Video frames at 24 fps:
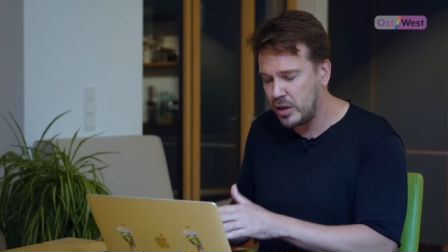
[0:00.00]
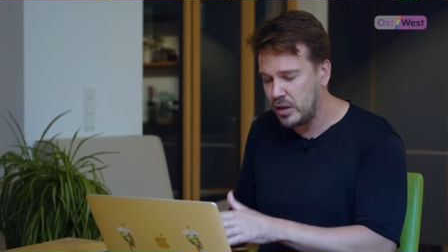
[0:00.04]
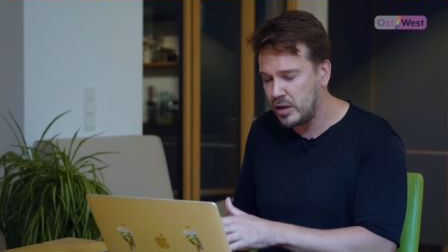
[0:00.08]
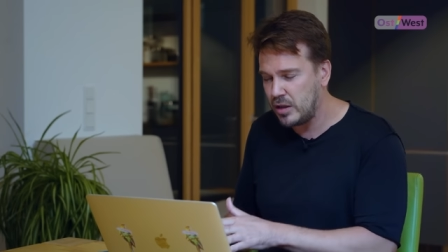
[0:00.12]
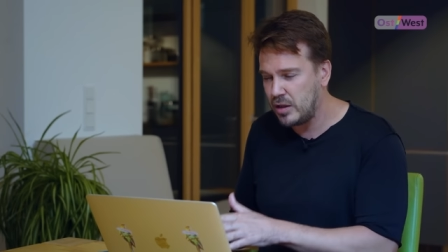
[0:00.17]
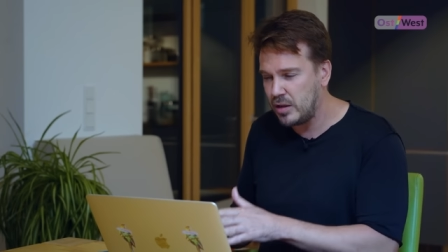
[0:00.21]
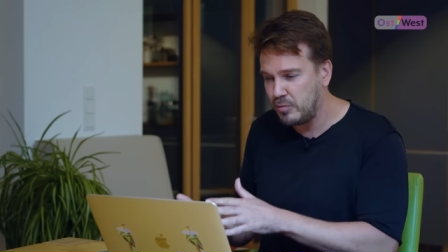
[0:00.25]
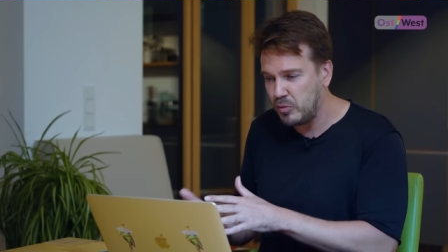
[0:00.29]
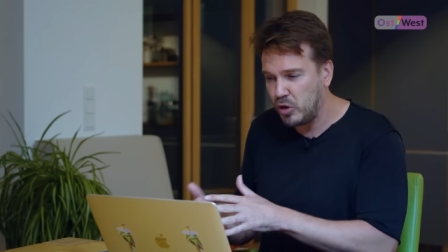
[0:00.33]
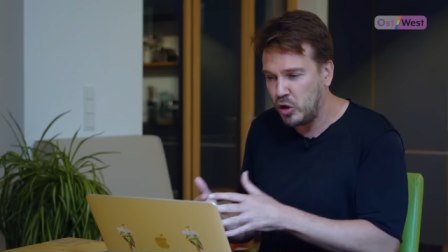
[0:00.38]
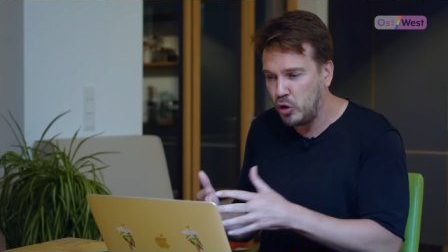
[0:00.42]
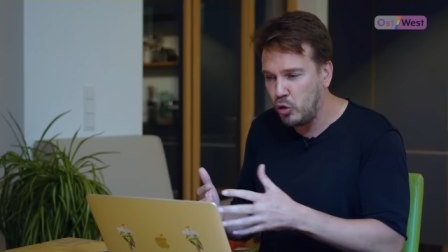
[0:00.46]

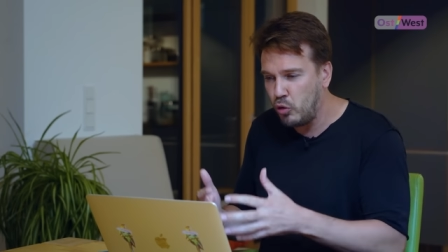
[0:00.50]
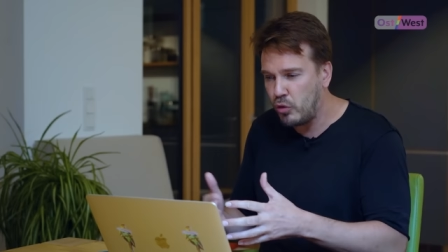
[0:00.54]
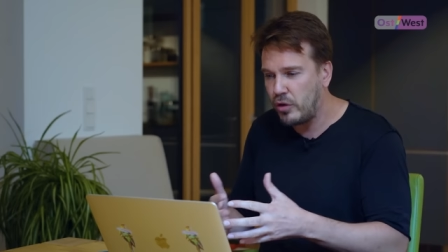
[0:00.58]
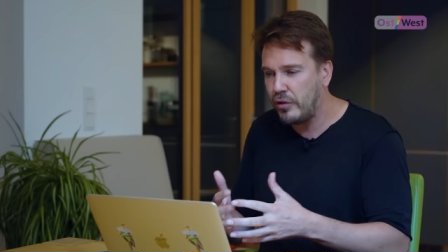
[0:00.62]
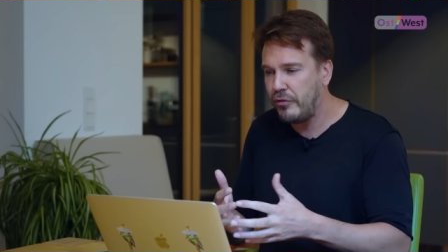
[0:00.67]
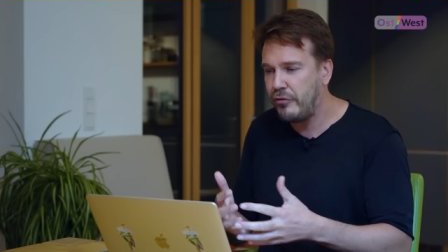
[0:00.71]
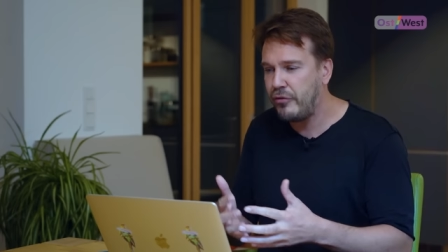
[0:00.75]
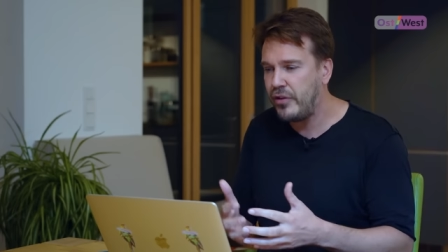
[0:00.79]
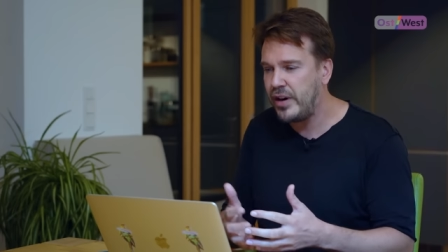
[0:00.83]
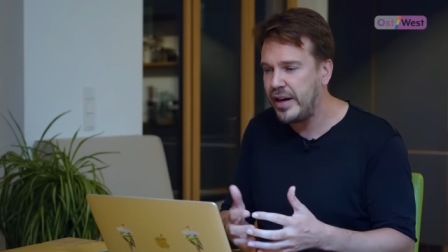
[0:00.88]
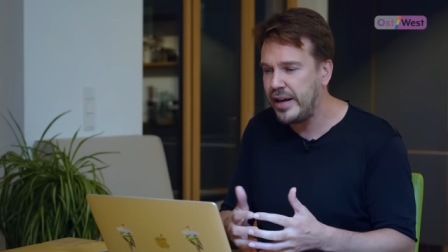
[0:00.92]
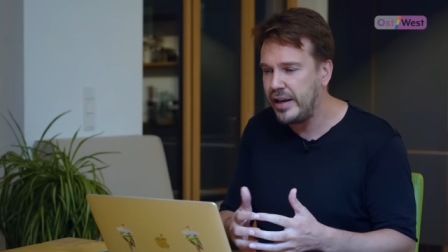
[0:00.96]
uh,
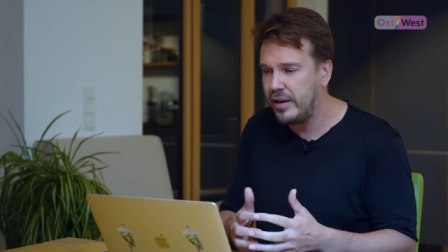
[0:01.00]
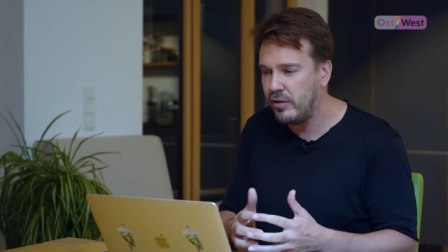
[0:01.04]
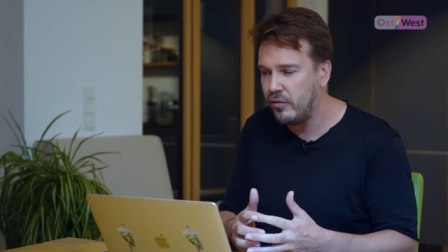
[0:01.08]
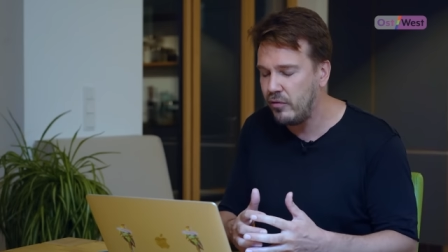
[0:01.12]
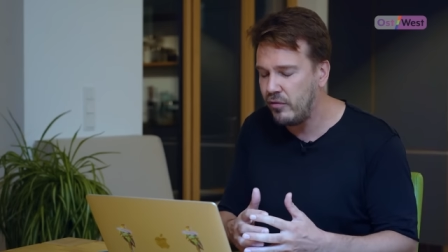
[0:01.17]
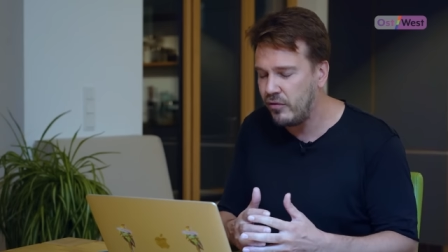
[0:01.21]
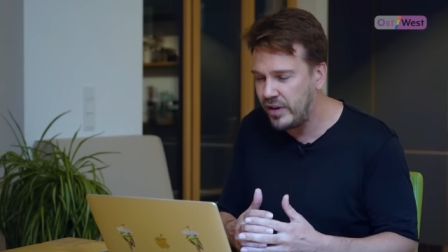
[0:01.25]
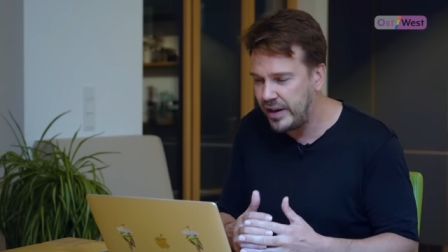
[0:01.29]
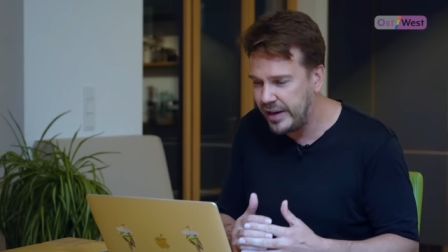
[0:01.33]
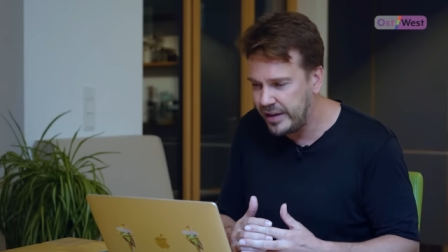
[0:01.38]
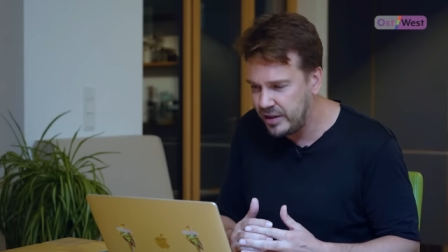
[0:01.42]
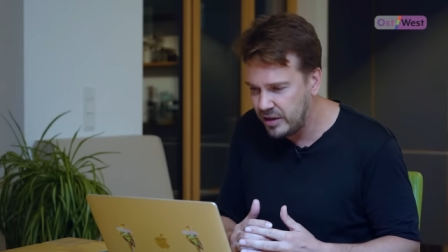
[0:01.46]
glorifying
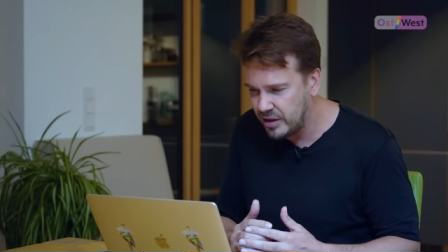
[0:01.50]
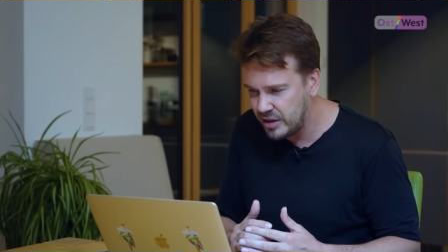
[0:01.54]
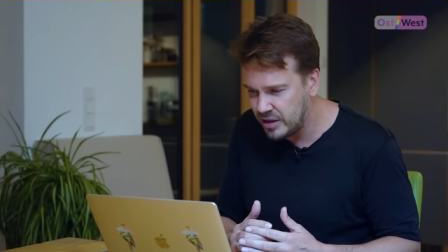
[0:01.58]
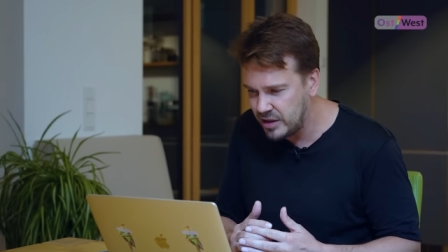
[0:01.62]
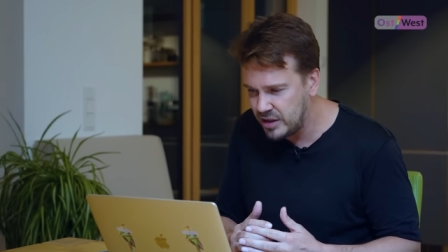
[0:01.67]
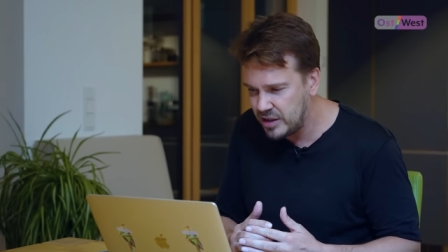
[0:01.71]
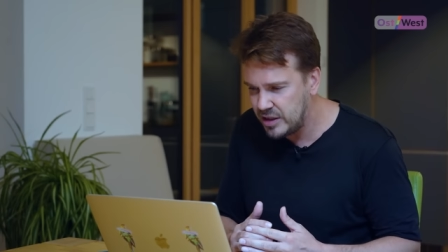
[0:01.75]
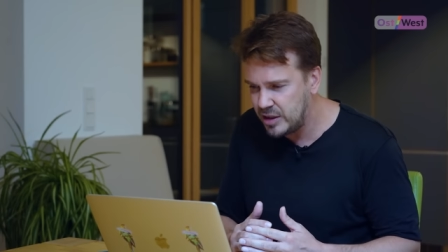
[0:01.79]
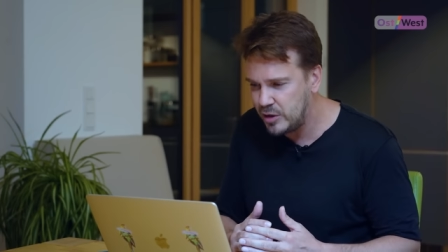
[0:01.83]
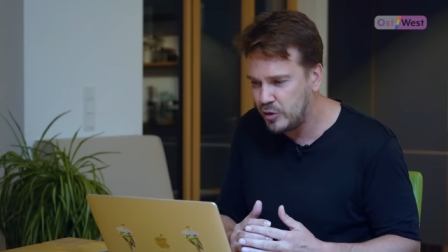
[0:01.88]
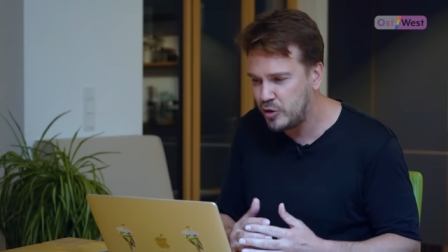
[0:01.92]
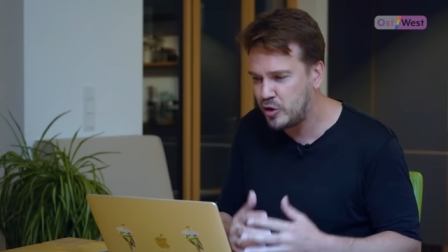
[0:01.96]

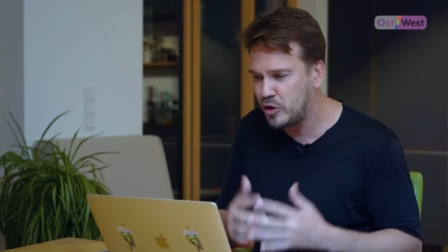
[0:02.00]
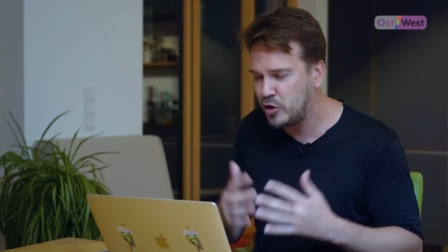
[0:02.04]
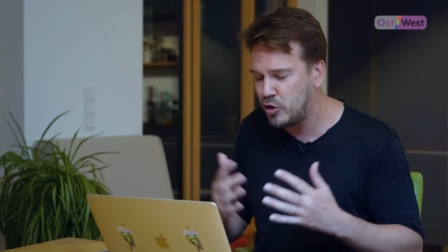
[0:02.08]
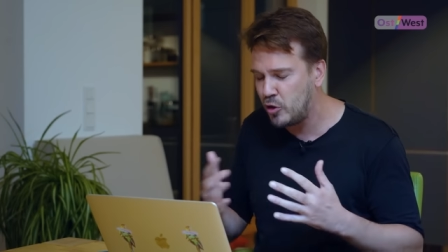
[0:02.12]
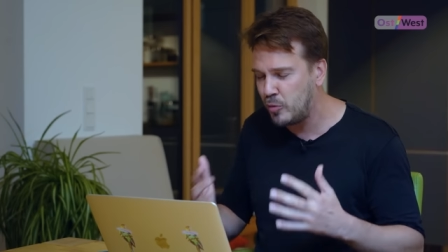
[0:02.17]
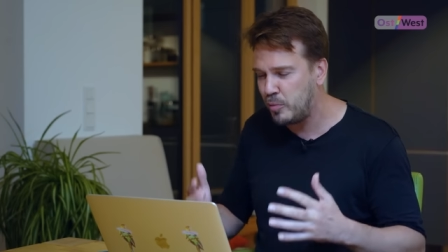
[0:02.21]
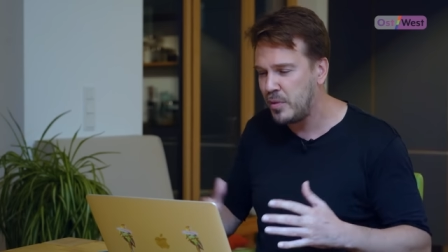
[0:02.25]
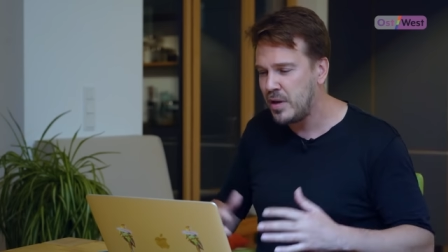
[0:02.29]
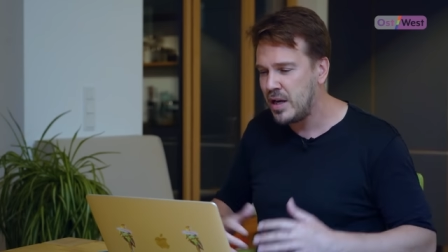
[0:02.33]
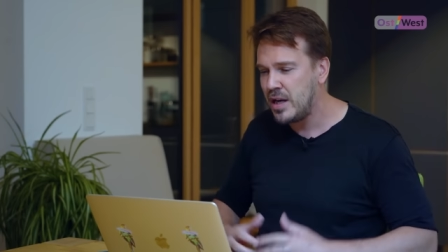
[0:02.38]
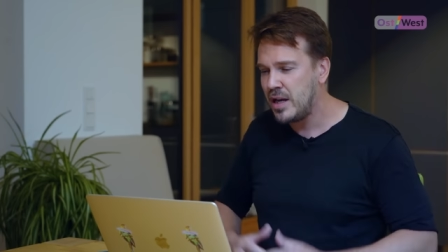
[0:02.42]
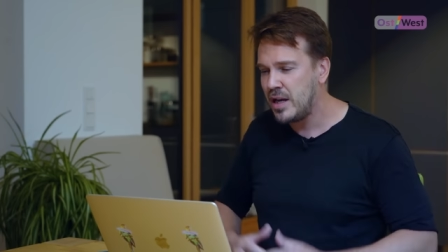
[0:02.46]
violence, to stop